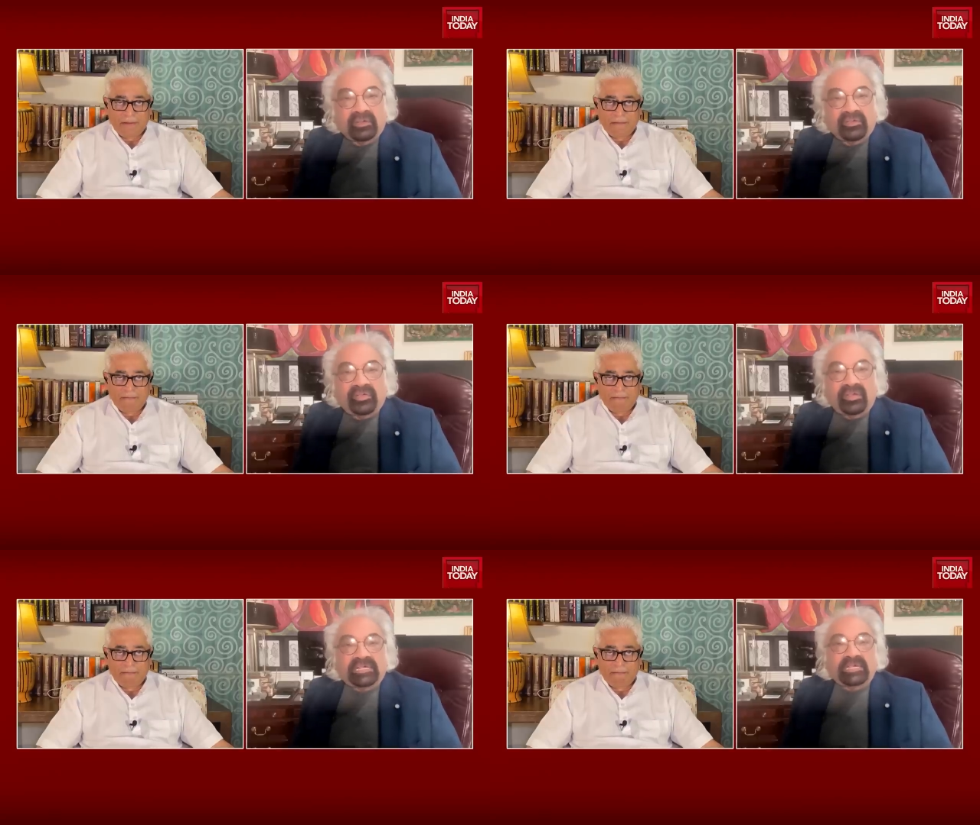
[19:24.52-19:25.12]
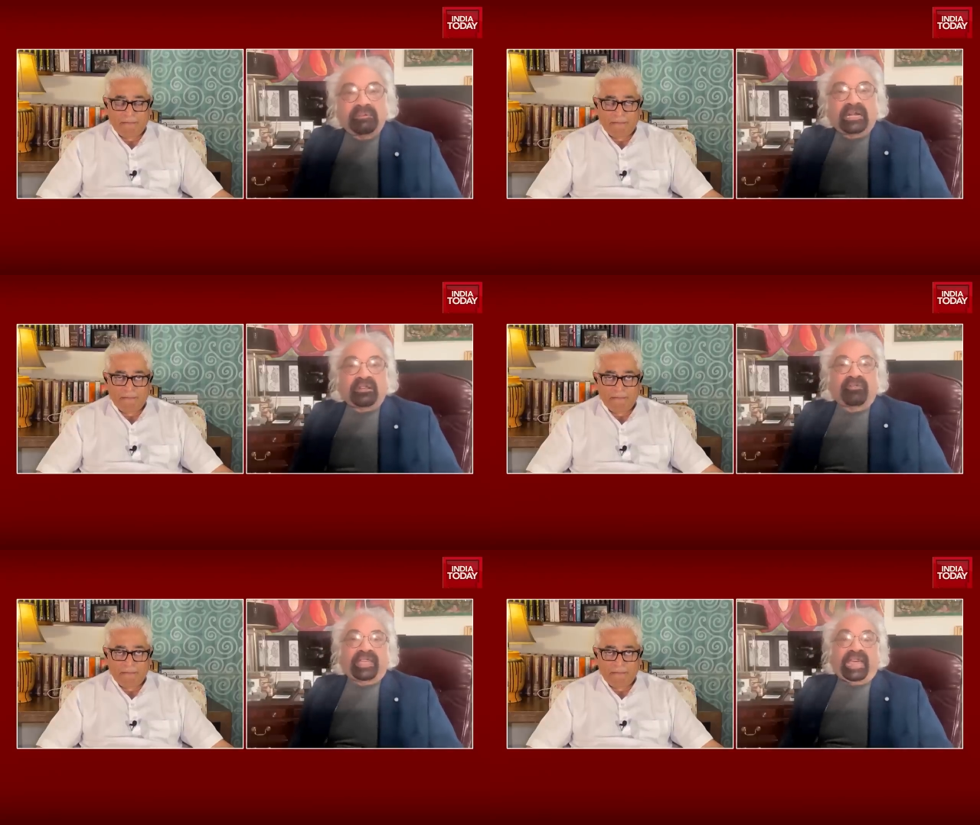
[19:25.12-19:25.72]
Speaker 1: So it's a
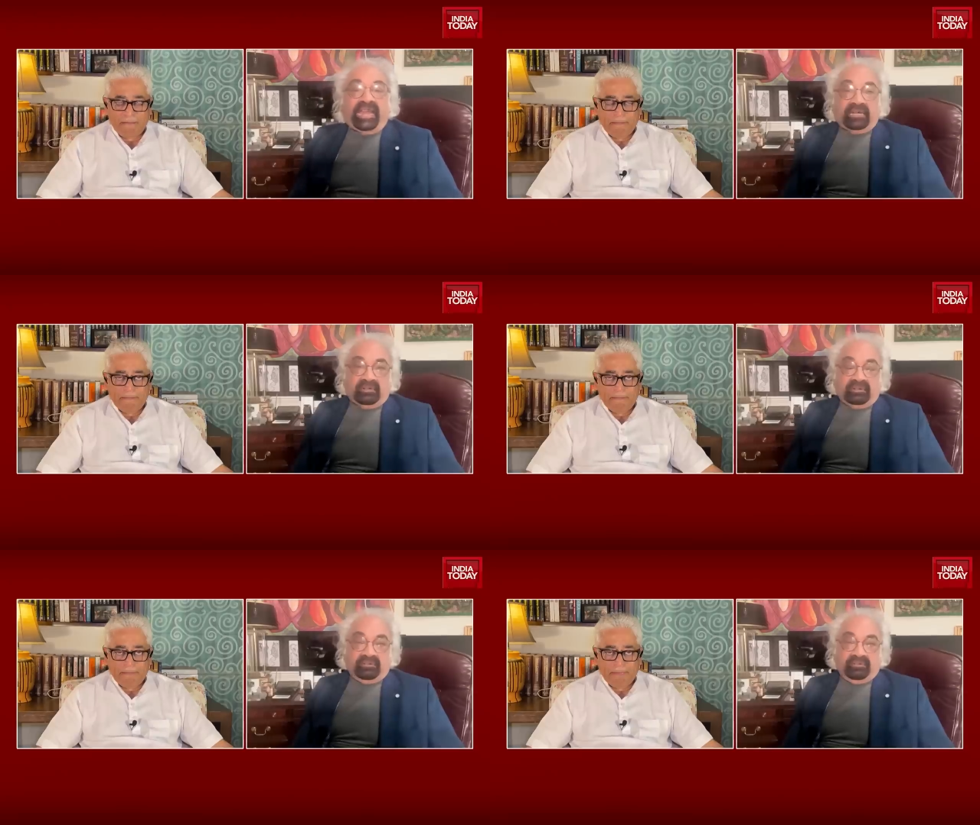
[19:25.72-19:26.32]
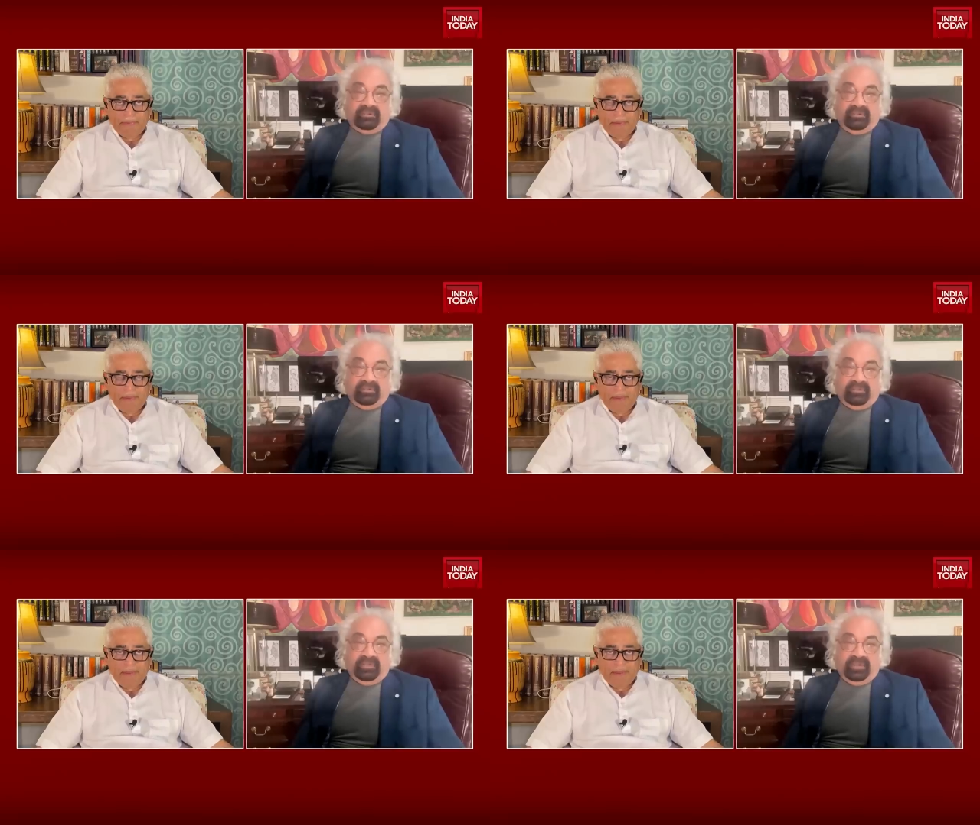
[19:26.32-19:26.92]
matter of character.
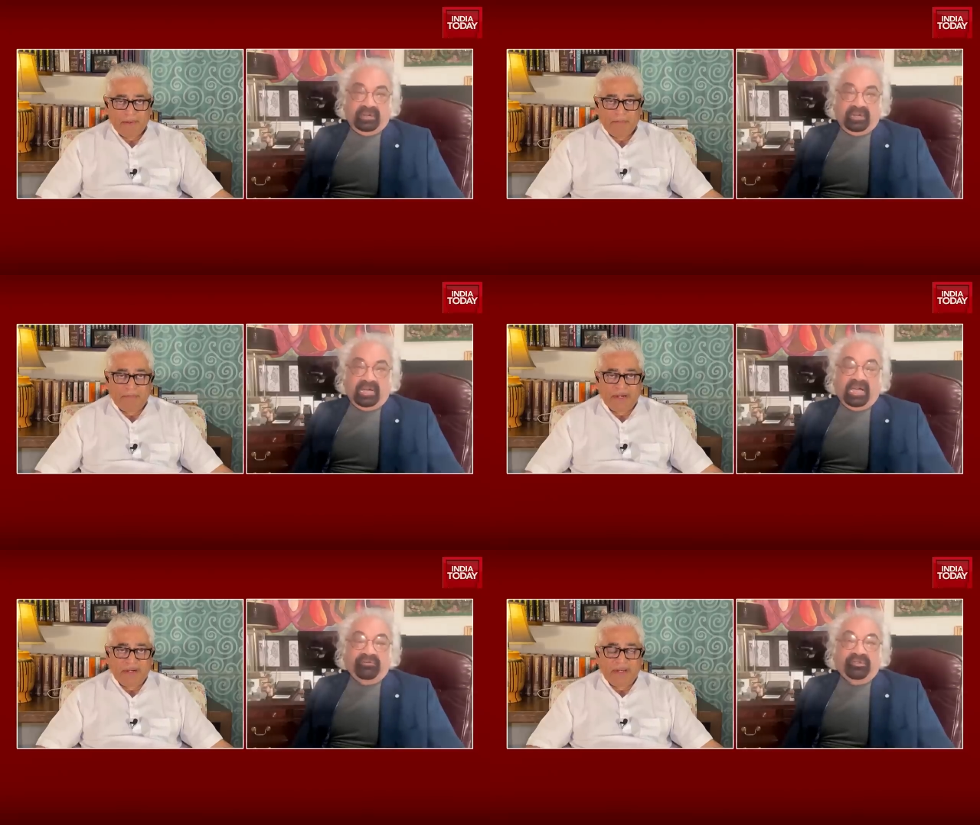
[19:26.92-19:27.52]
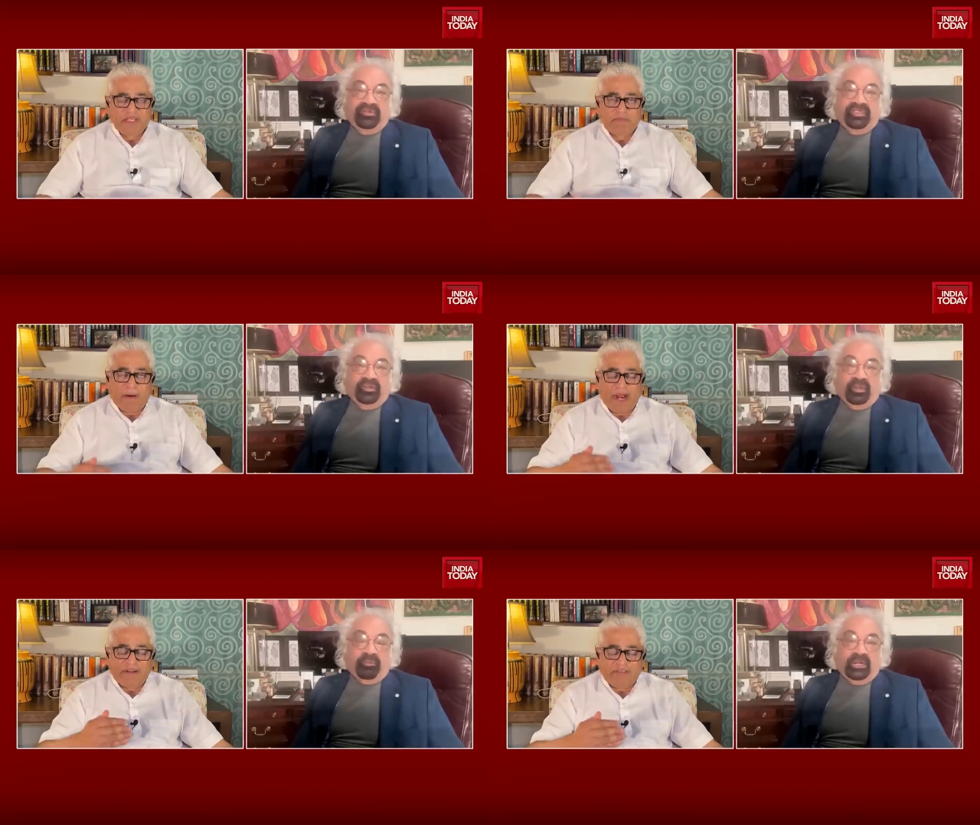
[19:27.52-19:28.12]
But it's
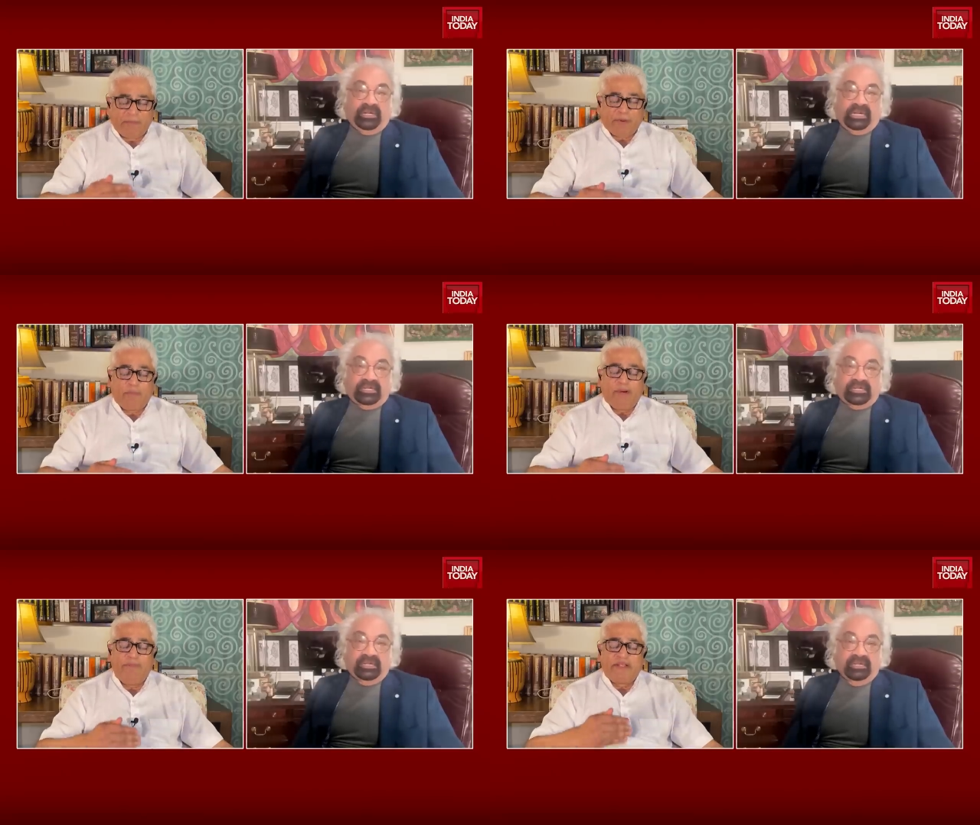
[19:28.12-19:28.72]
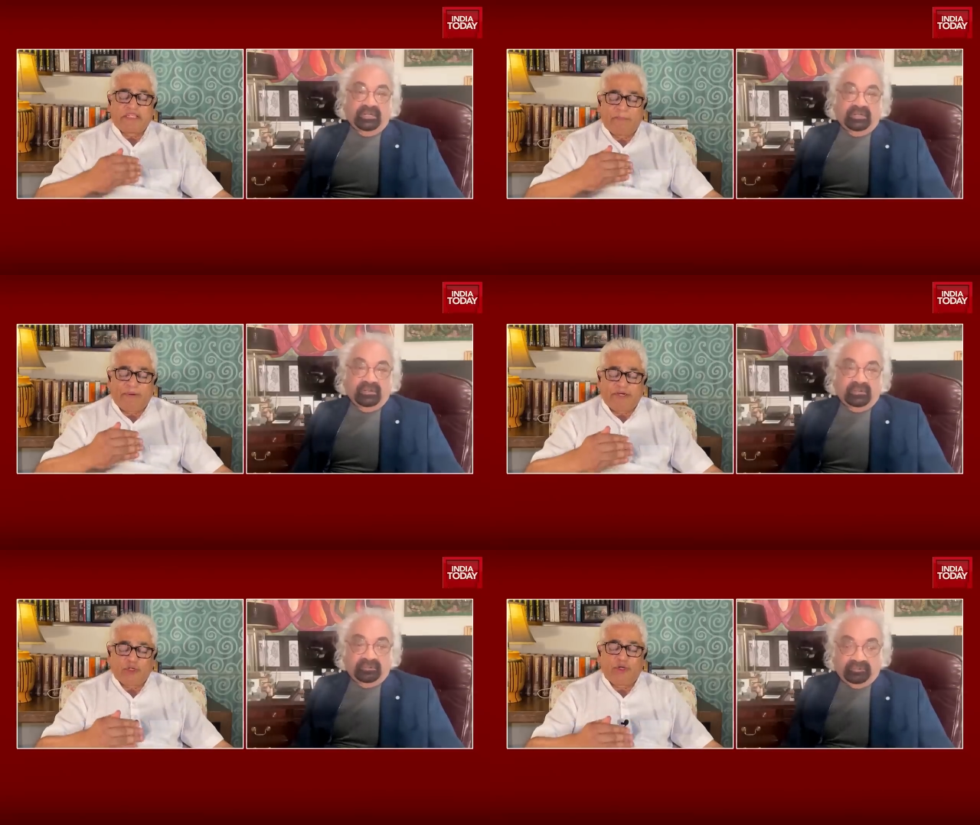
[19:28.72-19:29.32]
part of the problem, Mr.
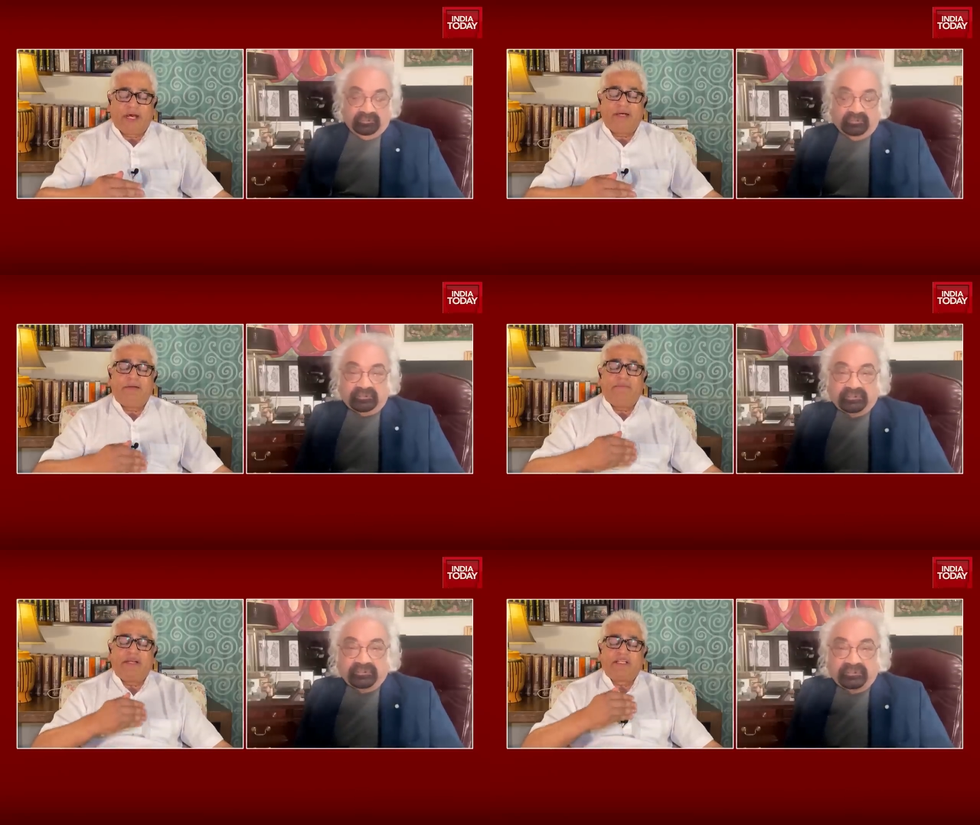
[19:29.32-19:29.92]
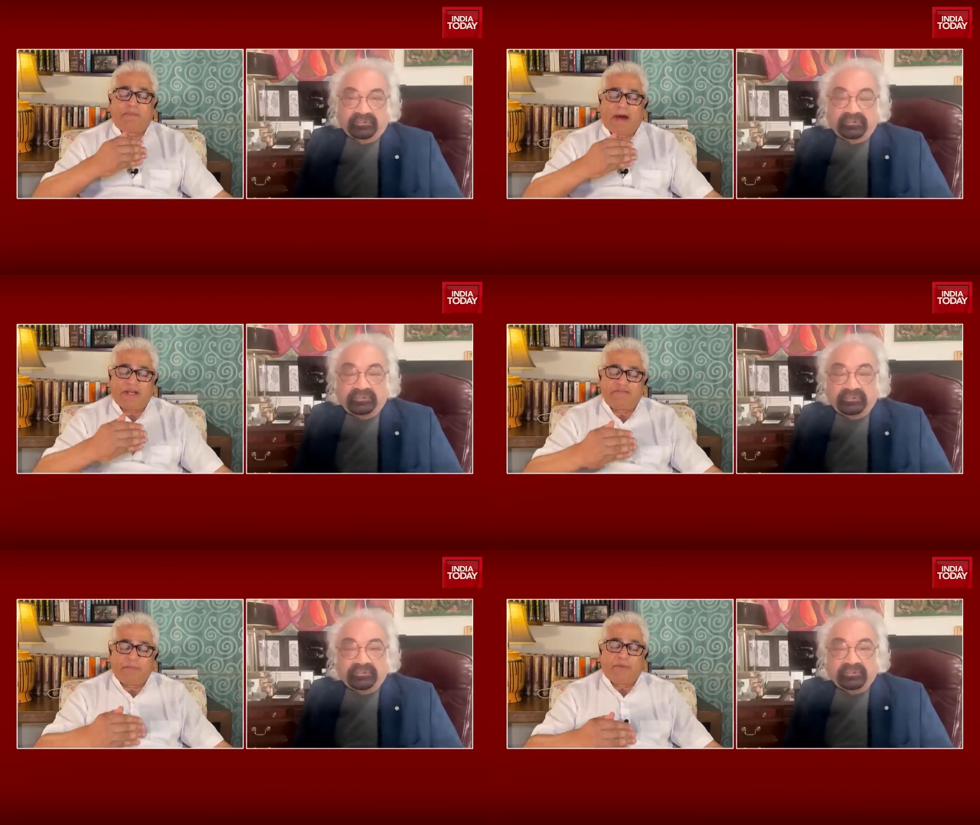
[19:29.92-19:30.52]
Pitroda, but it's
Speaker 2: part
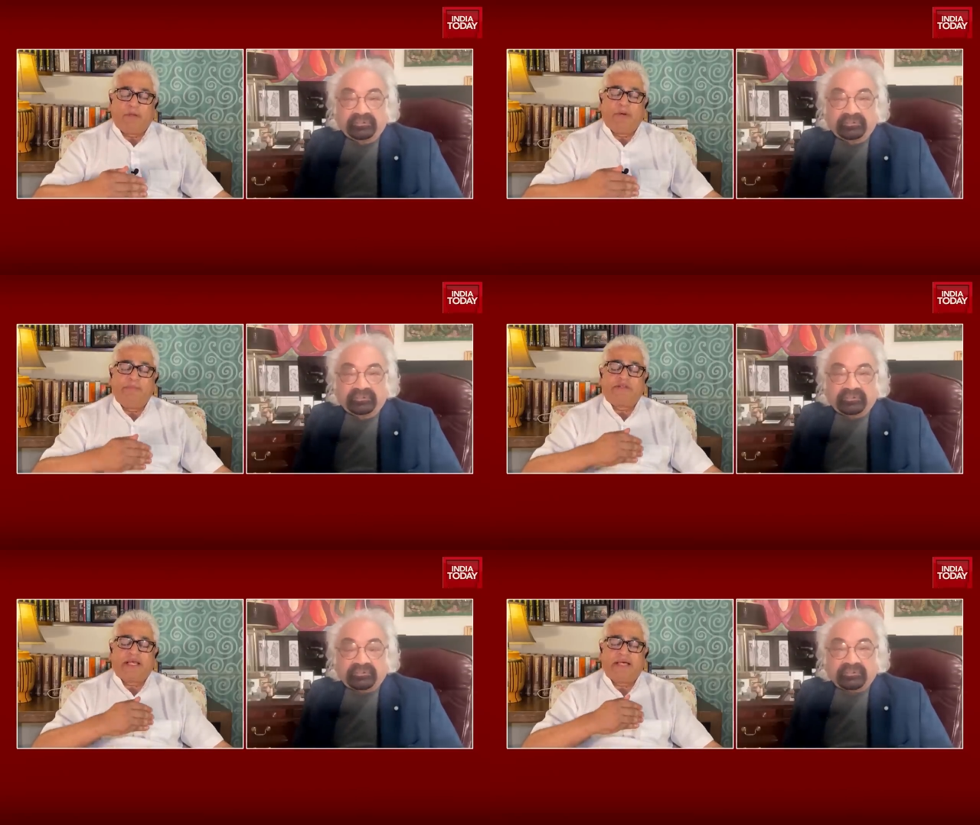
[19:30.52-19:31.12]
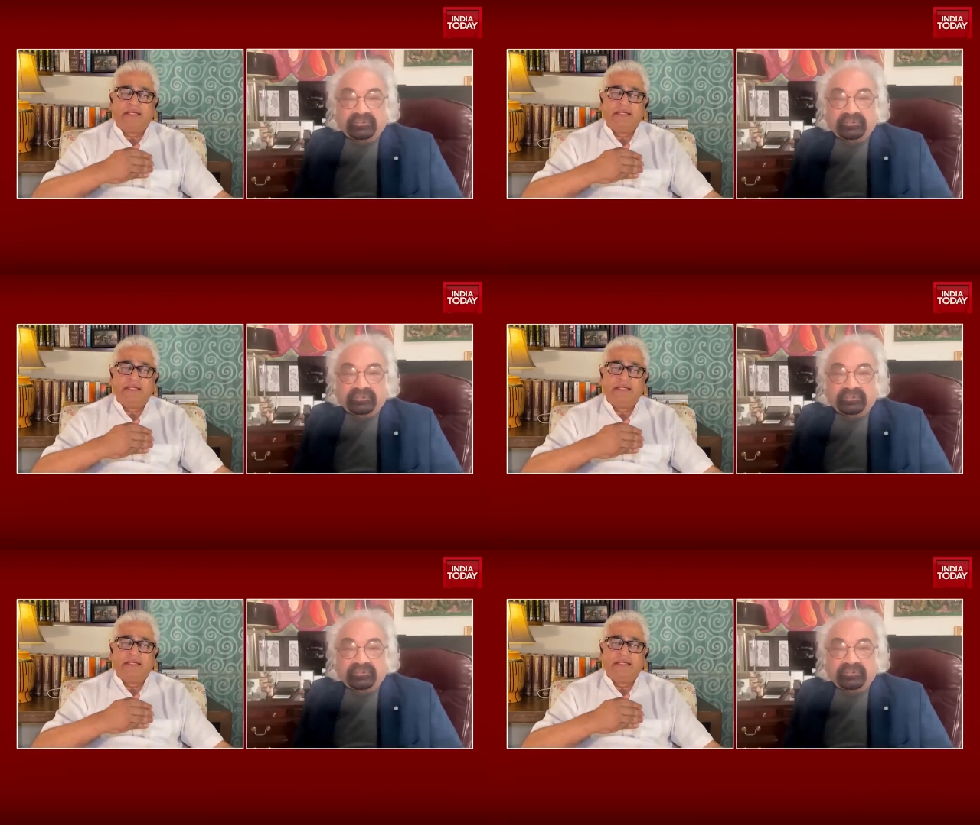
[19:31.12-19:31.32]
of the problem, sir,